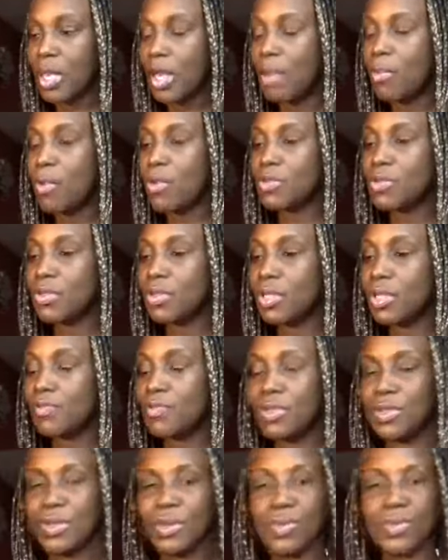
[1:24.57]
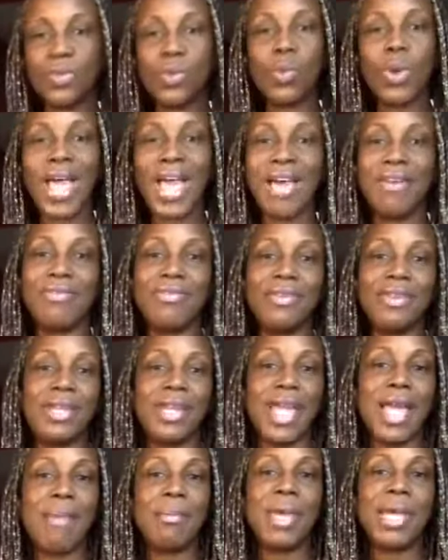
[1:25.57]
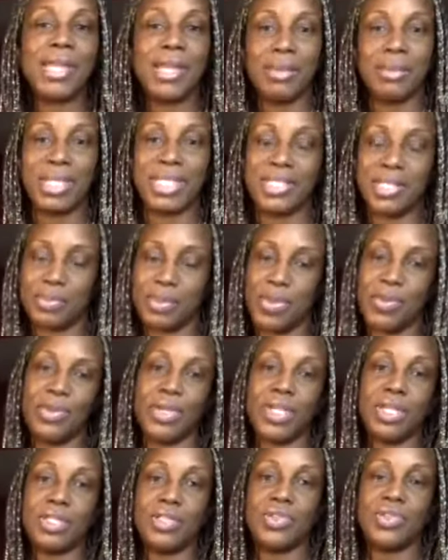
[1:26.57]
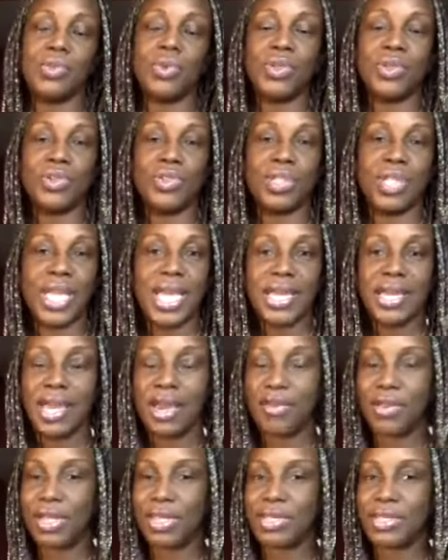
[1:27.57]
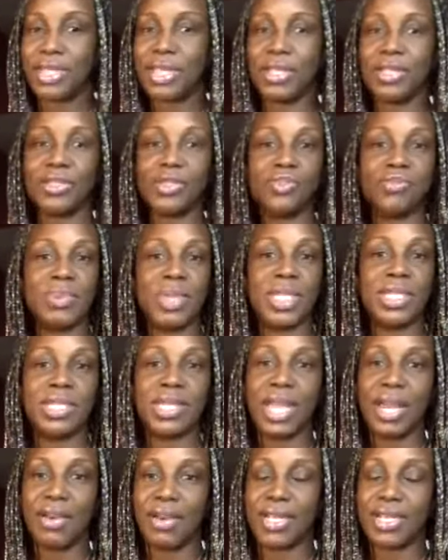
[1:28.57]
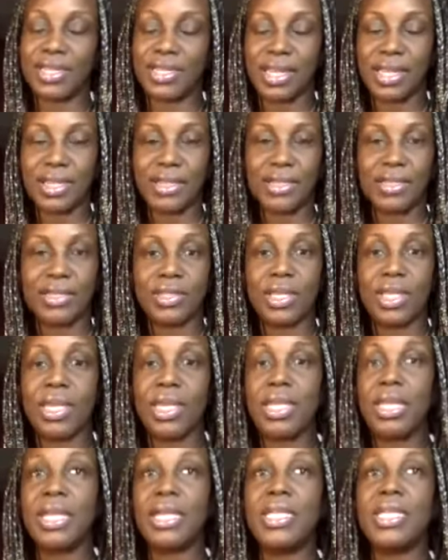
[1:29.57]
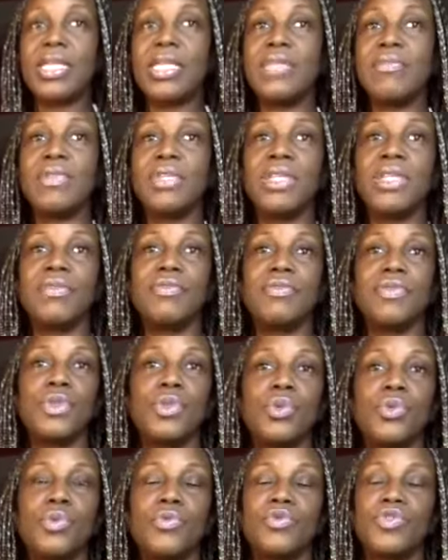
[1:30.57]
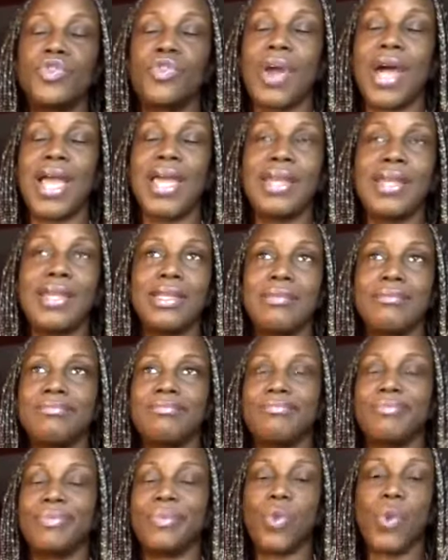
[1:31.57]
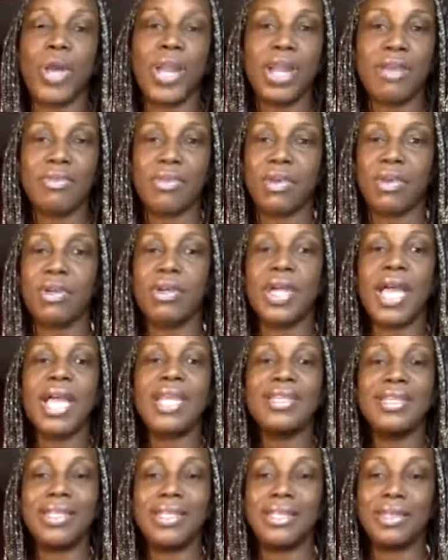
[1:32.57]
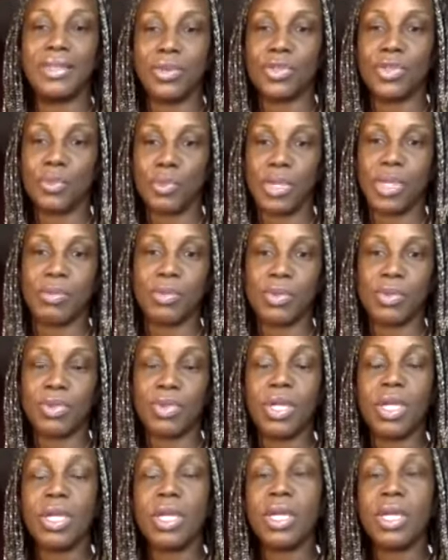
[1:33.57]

I'm also looking for those who have MLM experience. You understand direct sales, you've been in direct sales, even if you've tried it, whatever, I need those people.